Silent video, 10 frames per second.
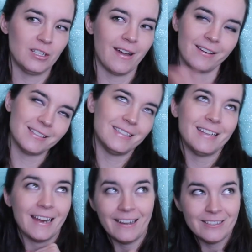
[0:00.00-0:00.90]
got his
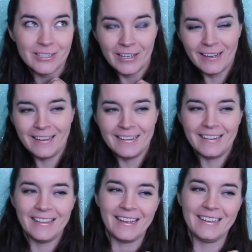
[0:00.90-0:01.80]
attention,
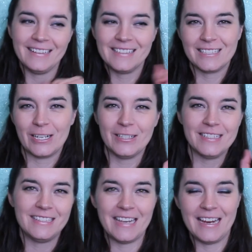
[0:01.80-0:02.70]
and they
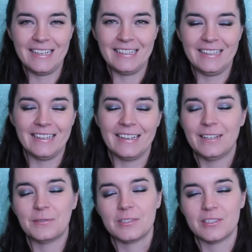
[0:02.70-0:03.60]
started dating, and
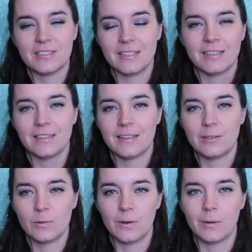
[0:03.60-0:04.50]
it was just, like,
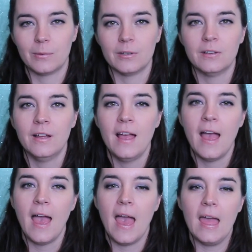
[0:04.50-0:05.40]
adorable.
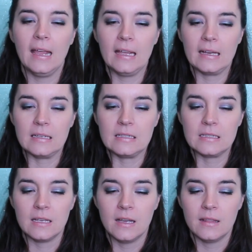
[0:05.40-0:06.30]
And
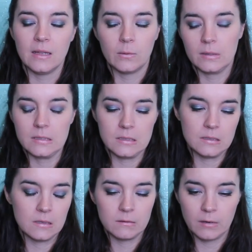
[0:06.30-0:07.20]
they were listening to the